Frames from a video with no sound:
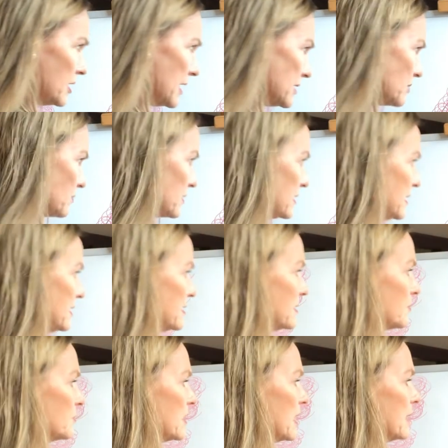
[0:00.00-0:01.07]
has released
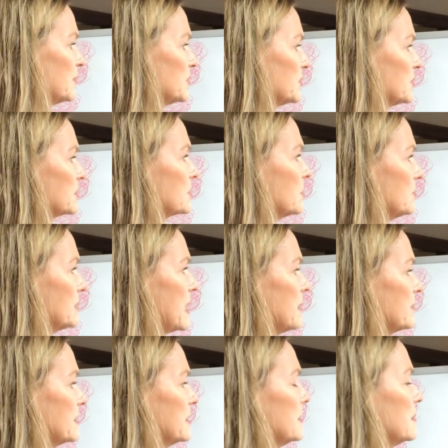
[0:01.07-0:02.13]
and we're able to just go
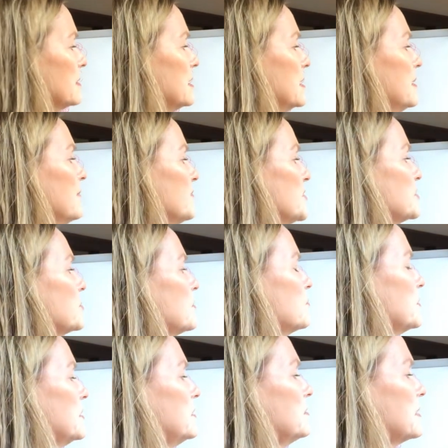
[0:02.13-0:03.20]
downhill. So I
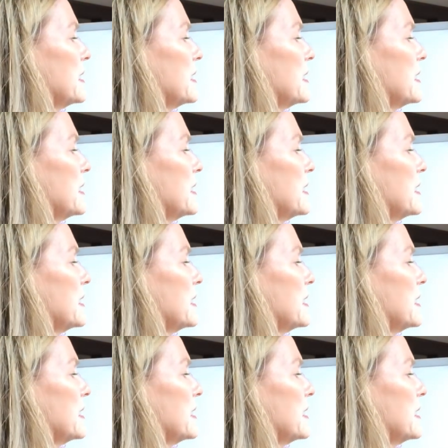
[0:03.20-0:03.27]
want you